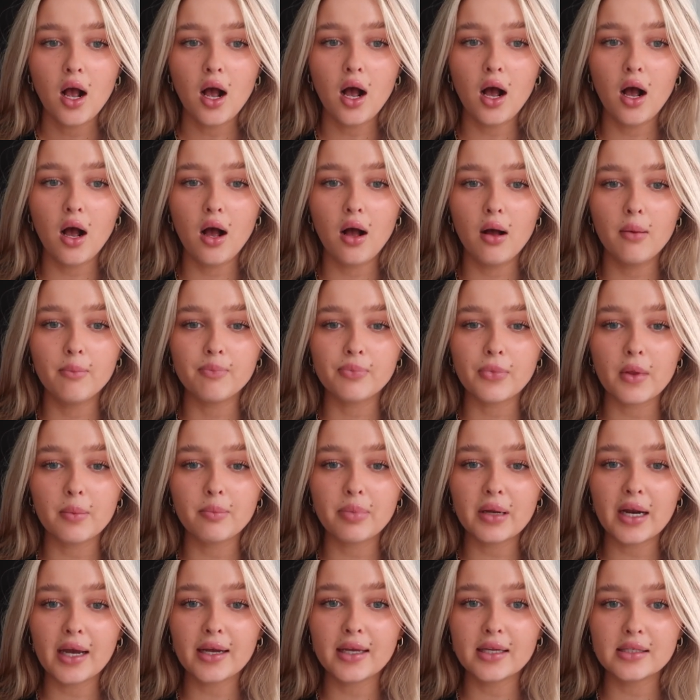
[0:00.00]

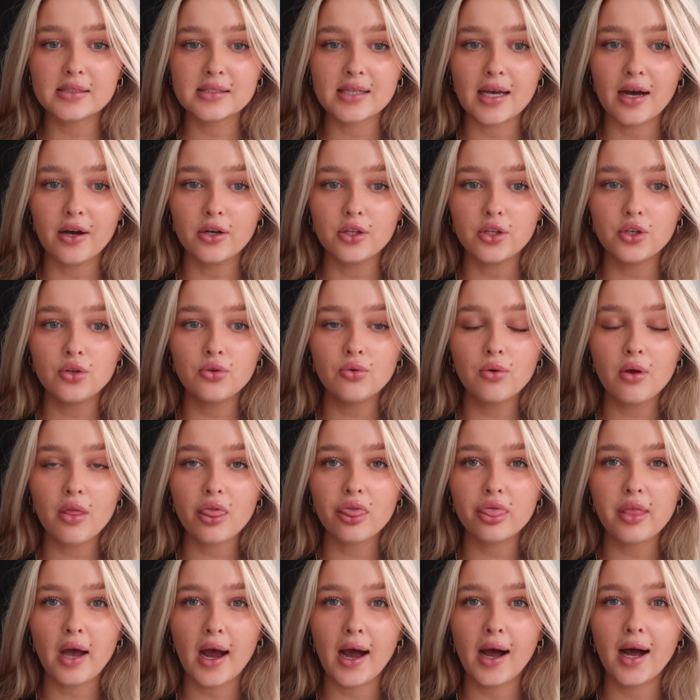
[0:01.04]
But I can tell you
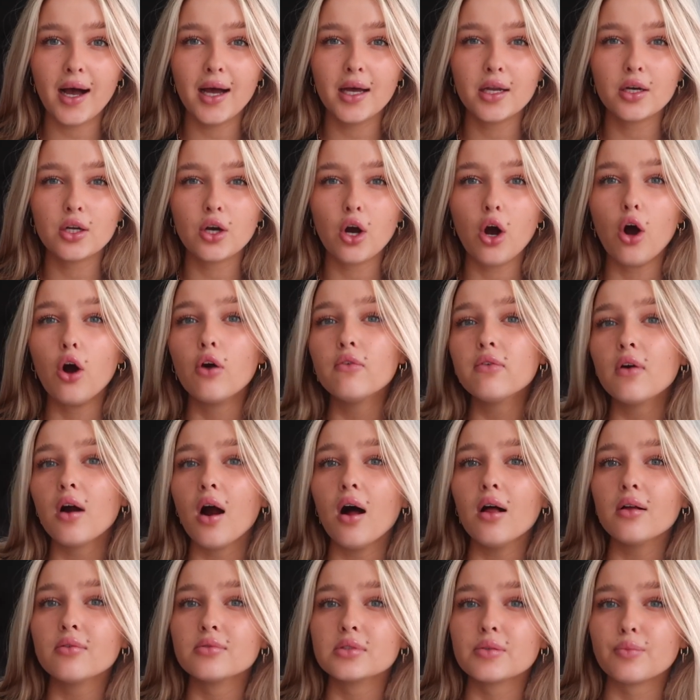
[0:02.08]
that
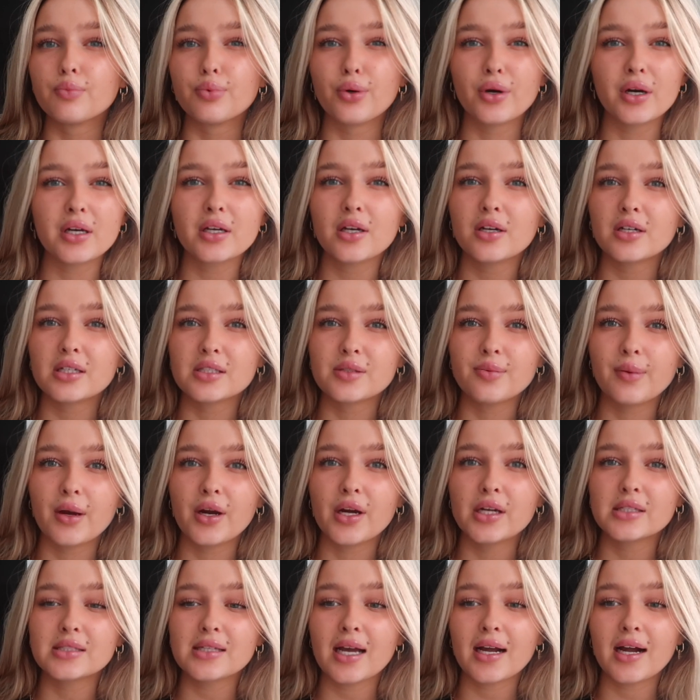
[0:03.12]
overall it was a pretty good
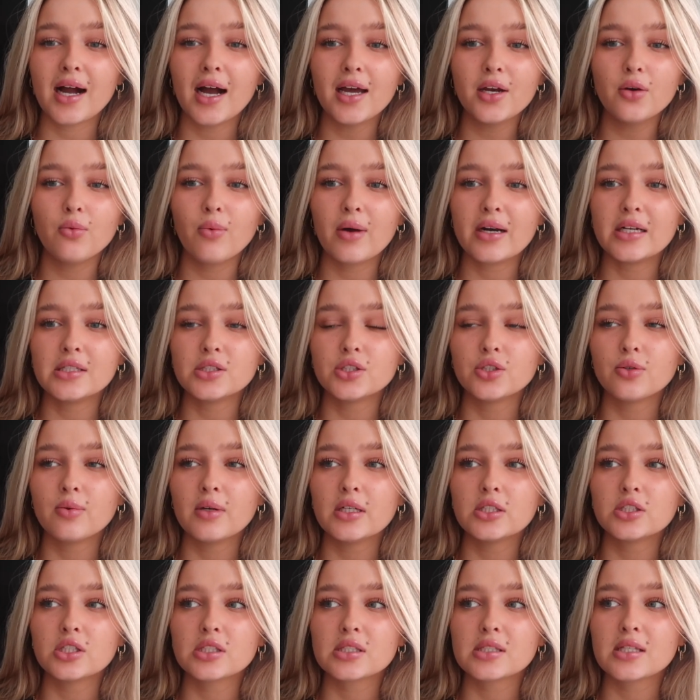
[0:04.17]
experience. I kind of went into
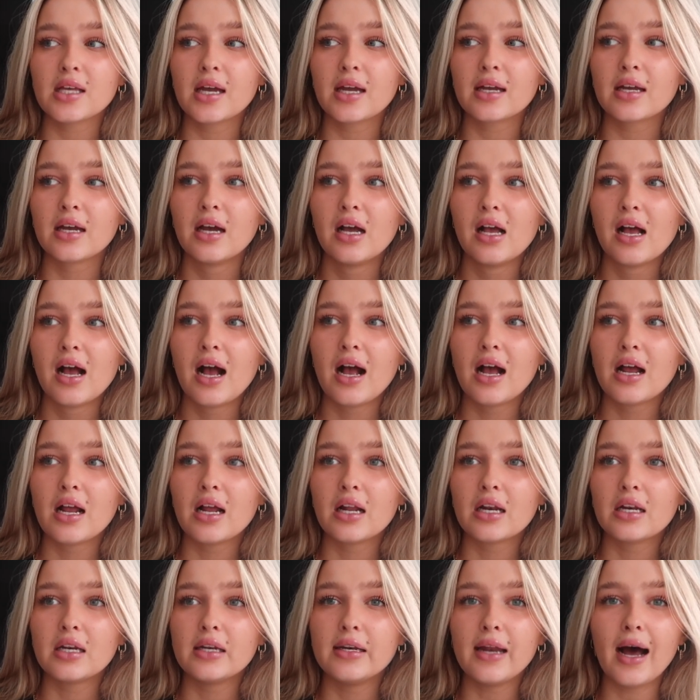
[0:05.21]
it just like
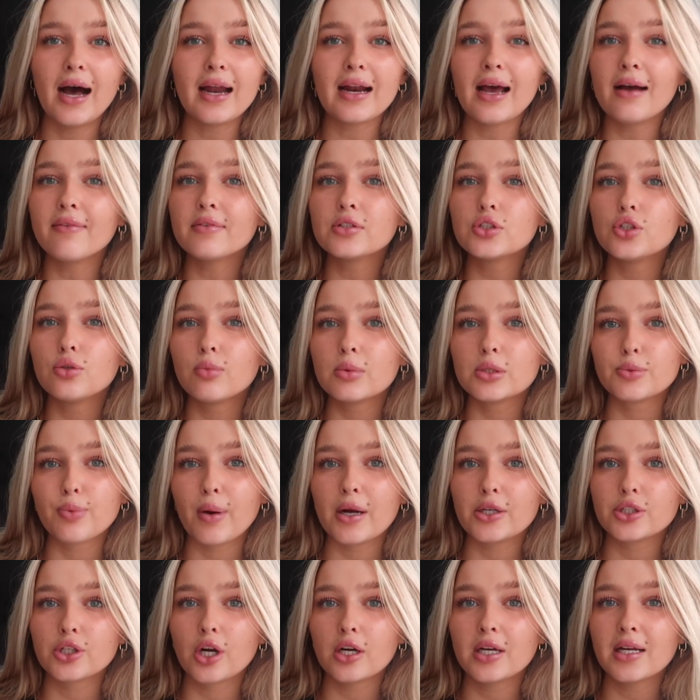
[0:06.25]
not having too much
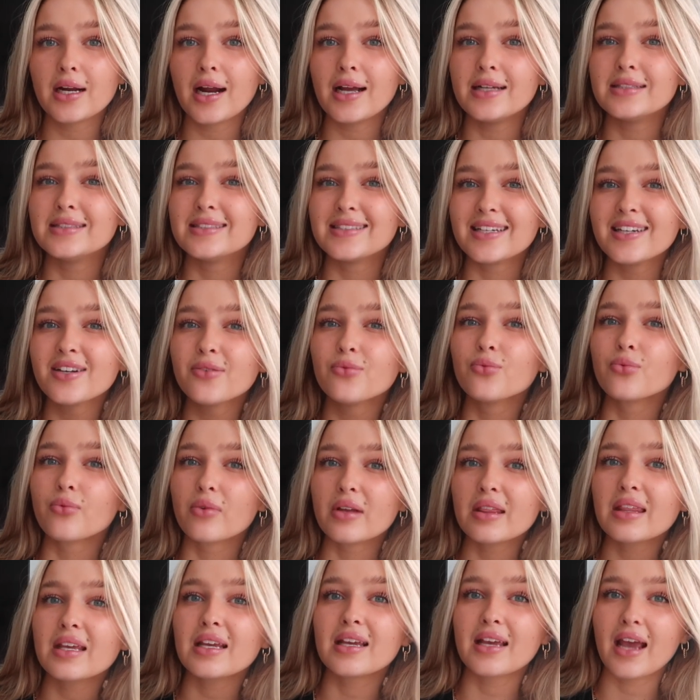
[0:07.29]
pressure on it. I didn't
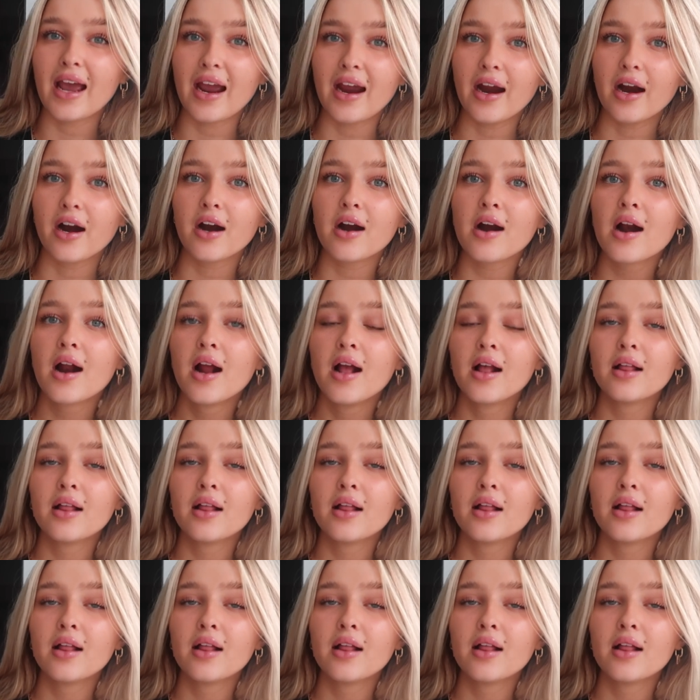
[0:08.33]
really care.